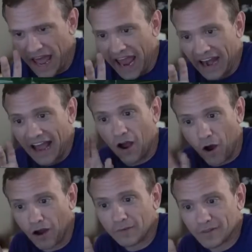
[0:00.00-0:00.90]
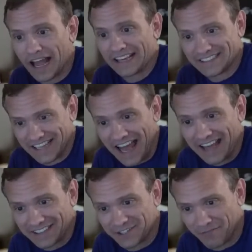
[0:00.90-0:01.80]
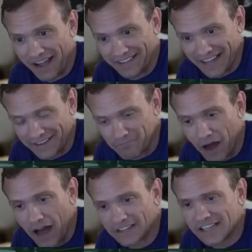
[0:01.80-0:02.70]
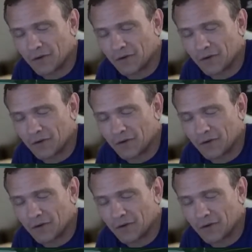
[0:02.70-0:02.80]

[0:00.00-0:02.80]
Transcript: And I audibly, I said to my like mods,